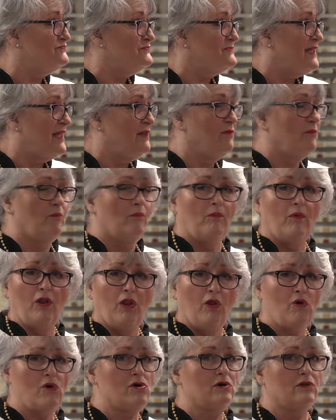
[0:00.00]
and
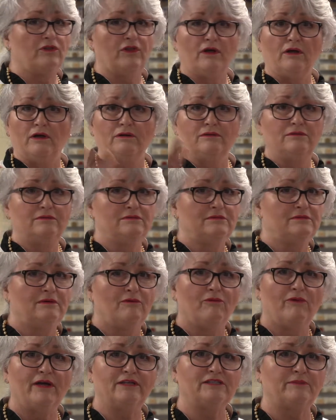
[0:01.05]
lord the
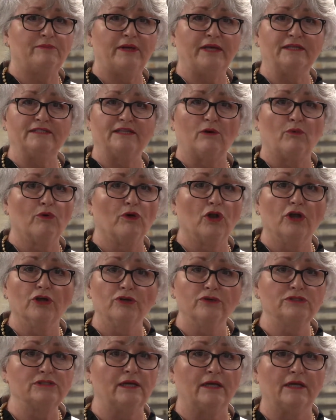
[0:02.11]
recipes that we're
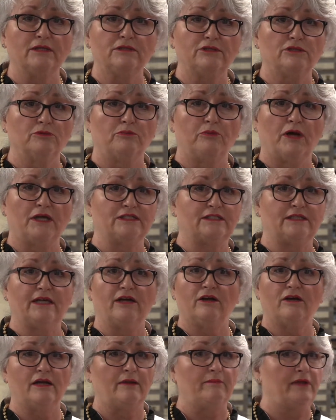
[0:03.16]
losing to
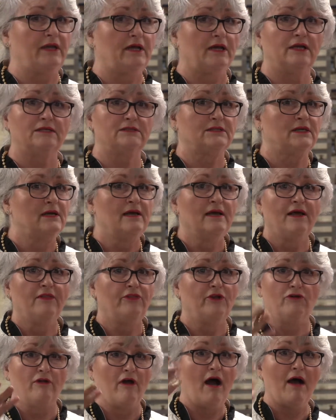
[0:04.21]
posterity because
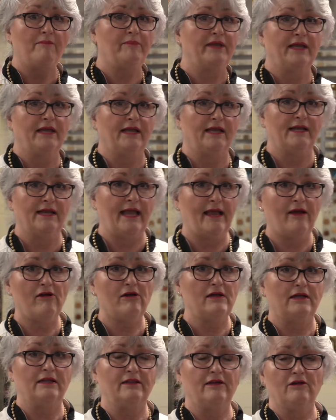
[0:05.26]
they're not being
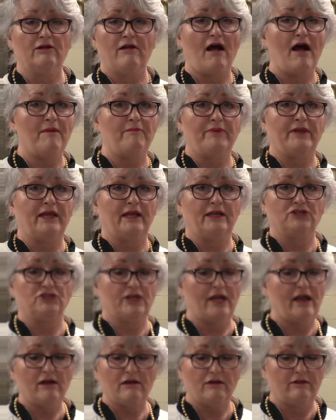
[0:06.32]
inherited, they're not being
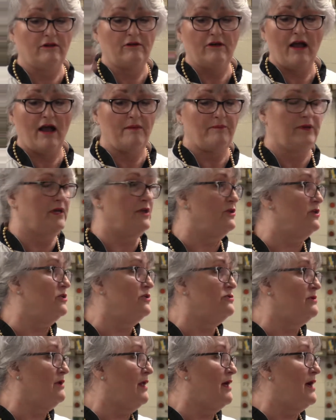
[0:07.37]
shared, and they're not being
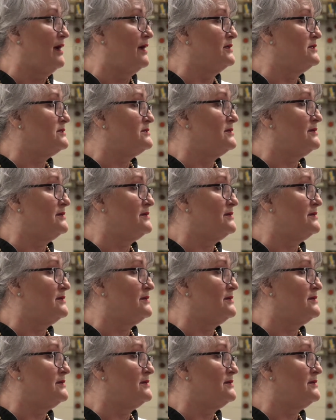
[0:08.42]
utilized.